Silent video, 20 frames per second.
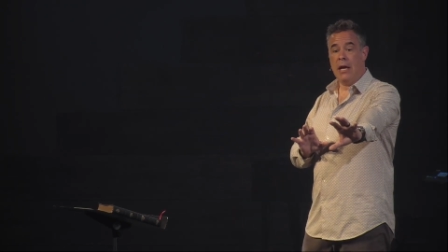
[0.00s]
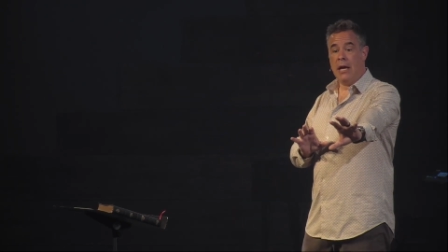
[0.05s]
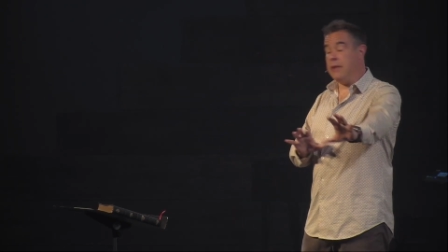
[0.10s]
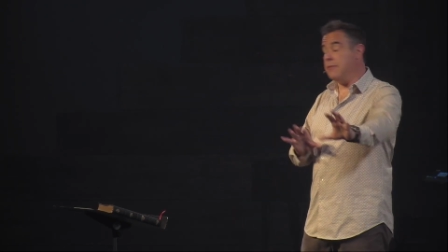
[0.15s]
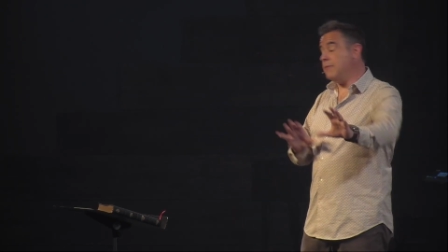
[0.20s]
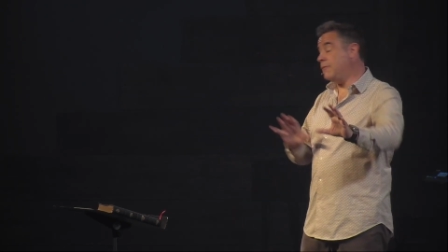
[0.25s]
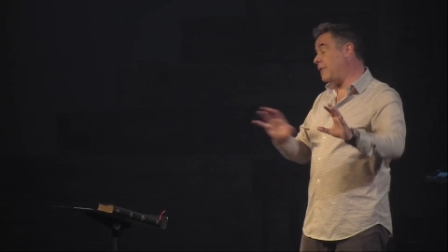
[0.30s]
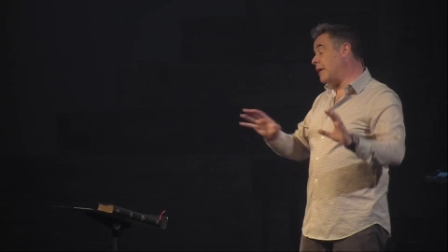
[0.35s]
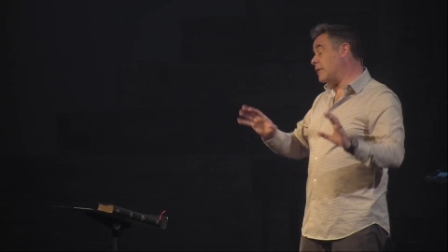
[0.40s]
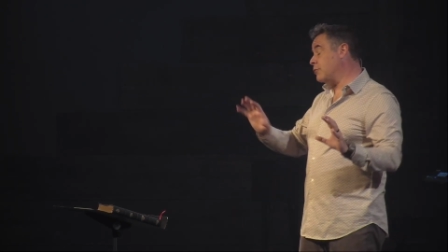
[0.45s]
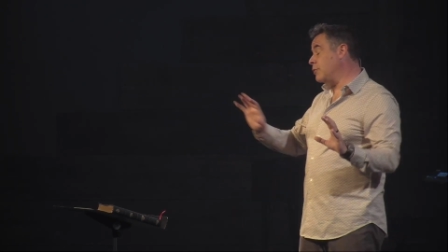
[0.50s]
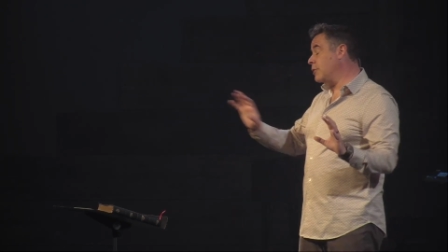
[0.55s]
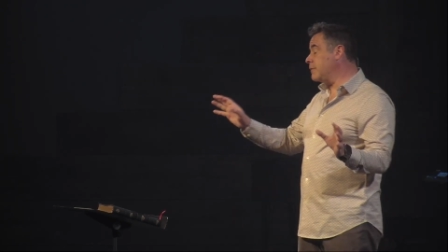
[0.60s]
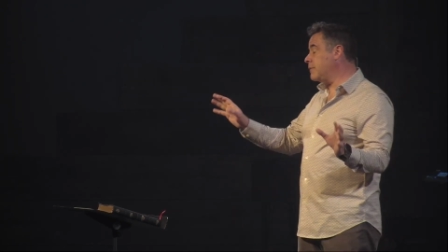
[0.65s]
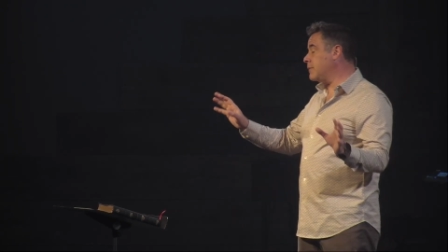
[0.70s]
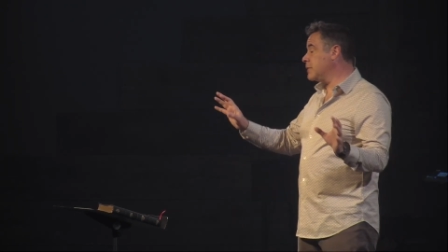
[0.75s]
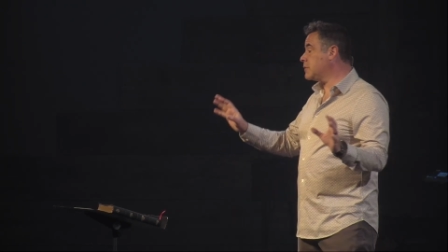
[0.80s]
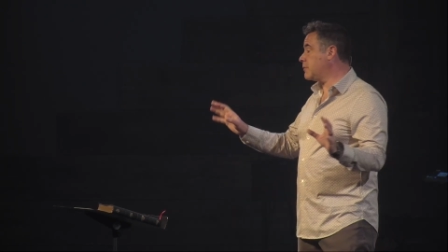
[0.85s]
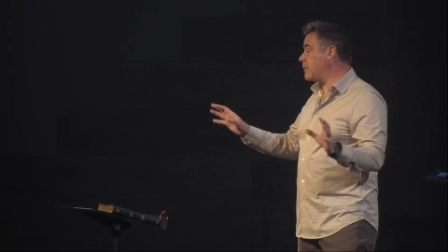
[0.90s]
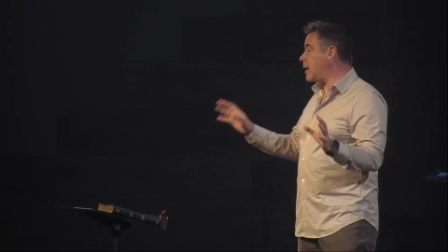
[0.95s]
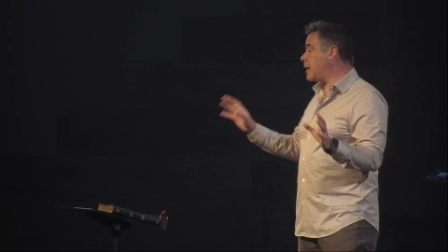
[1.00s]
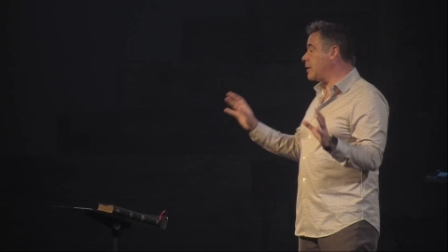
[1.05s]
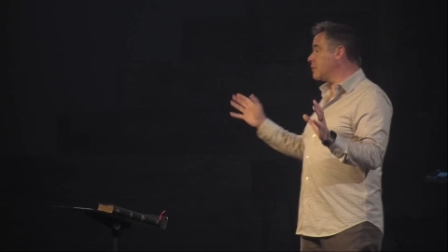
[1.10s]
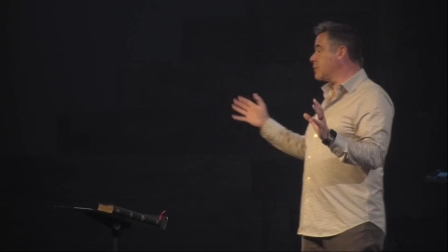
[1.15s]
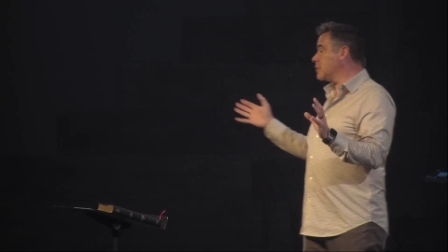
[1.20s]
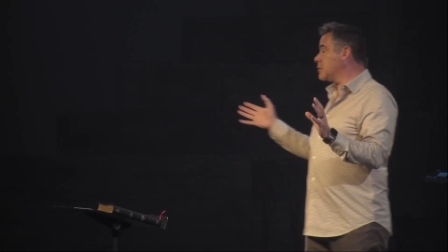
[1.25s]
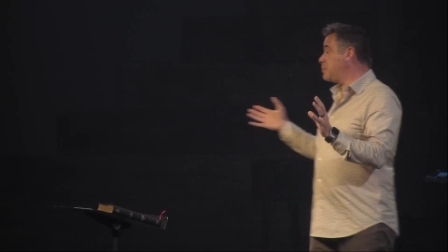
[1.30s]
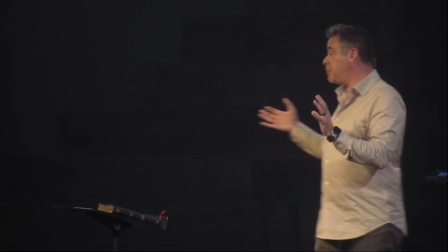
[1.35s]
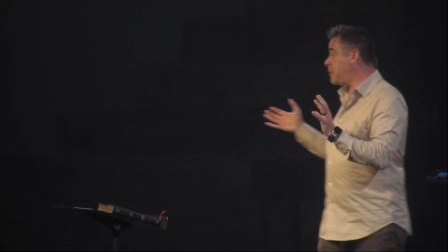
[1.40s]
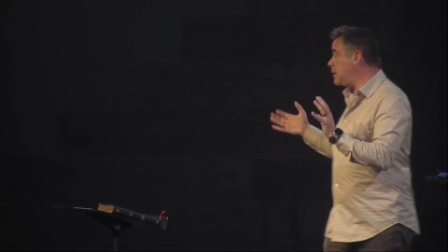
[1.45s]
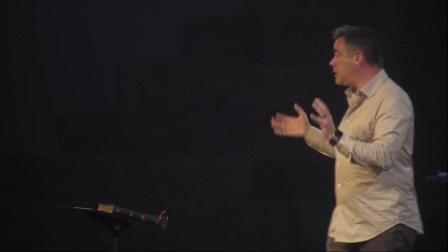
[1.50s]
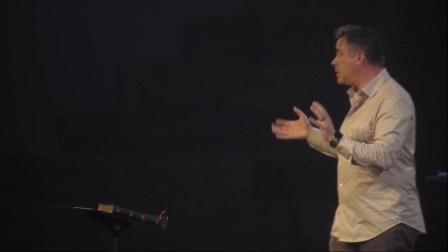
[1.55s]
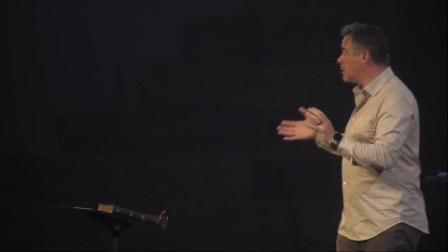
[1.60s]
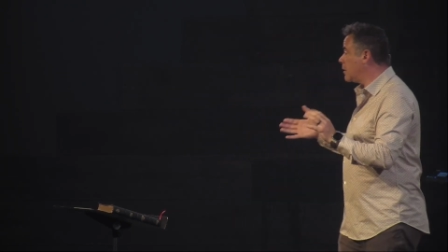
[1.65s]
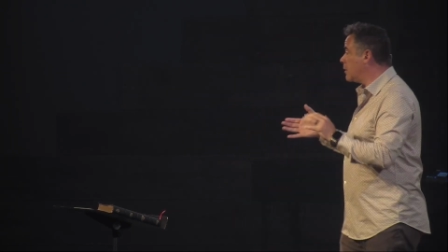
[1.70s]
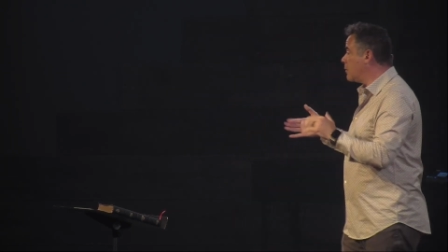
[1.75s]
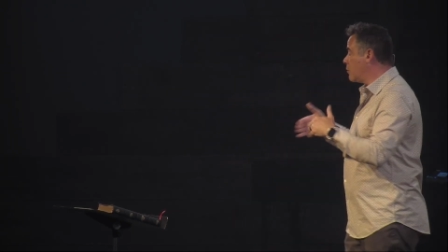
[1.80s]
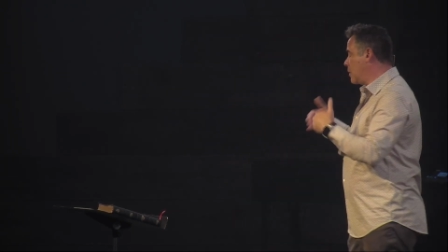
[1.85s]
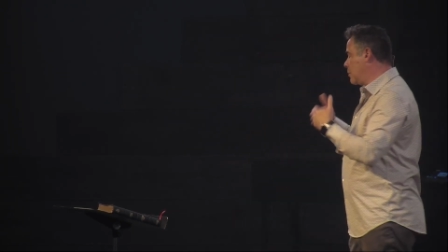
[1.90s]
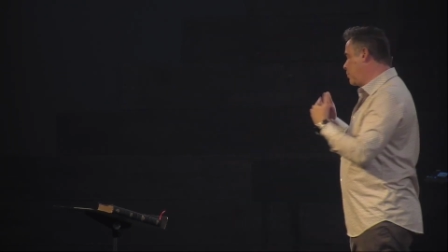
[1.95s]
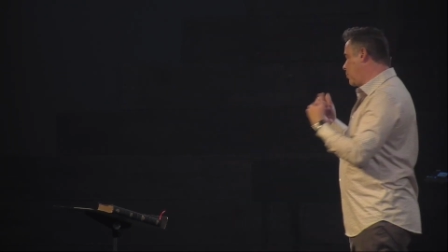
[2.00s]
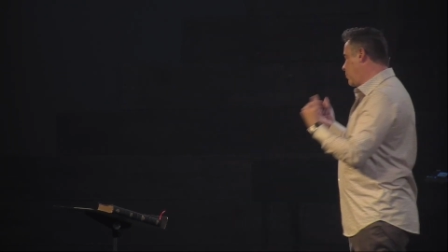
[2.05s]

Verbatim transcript: In fact, one of his followers, Peter, at one